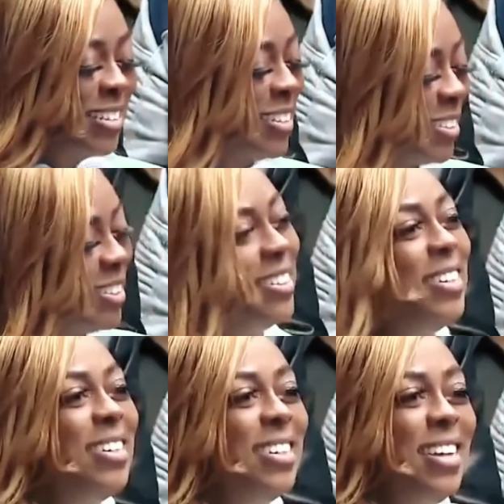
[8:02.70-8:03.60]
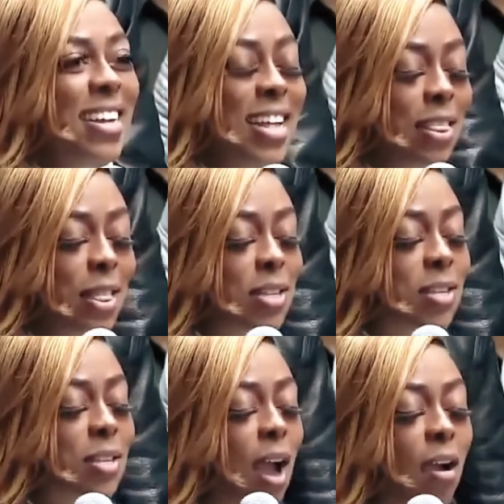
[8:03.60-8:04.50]
need to do what's right, blah
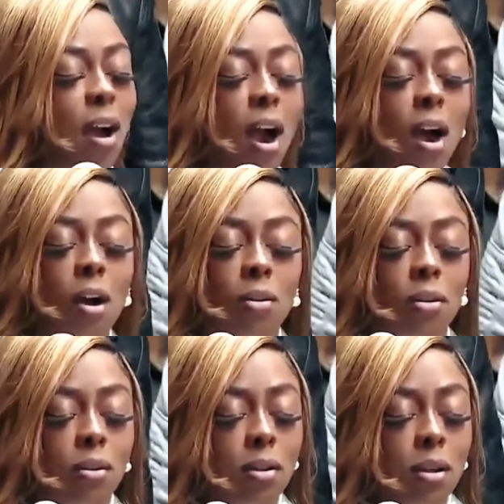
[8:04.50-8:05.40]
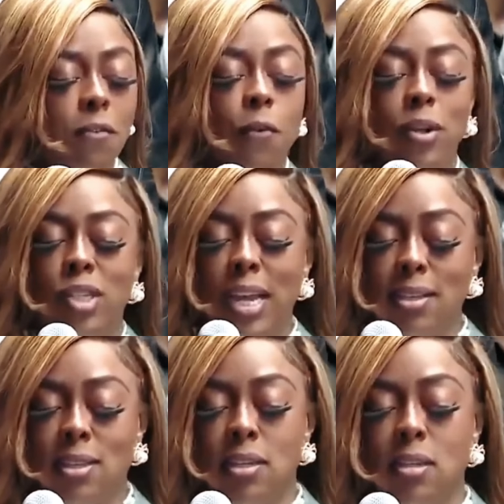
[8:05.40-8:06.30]
blah. It is sepia
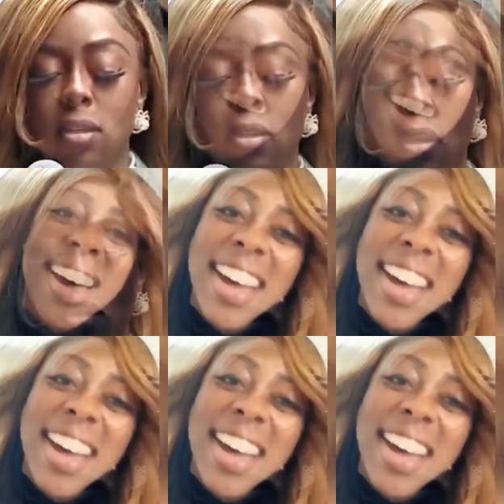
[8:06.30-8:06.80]
tone talk all the